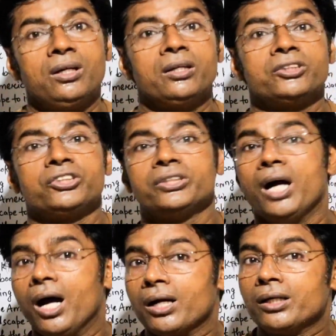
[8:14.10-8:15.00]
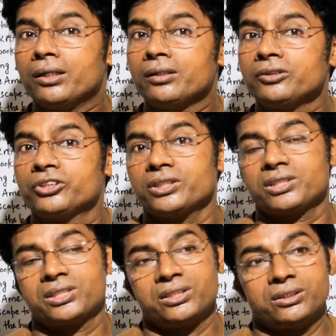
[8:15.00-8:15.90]
a young
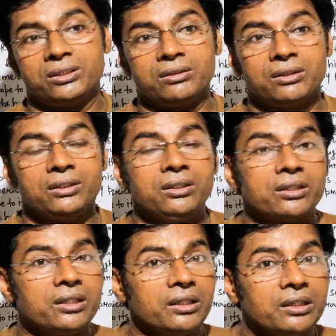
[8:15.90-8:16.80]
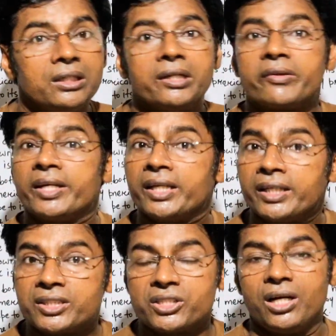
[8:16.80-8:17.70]
girl,
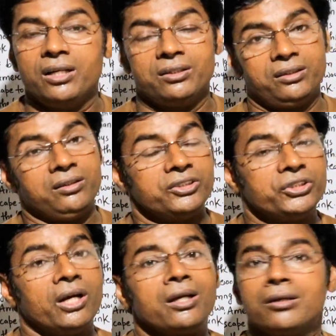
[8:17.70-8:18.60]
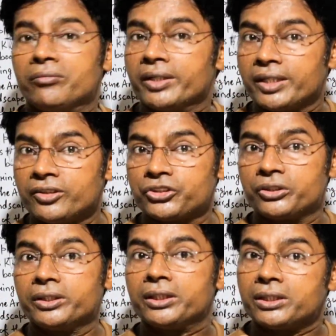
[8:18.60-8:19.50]
Renata, a young
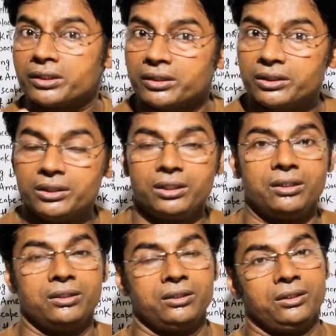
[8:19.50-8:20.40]
Venetian girl.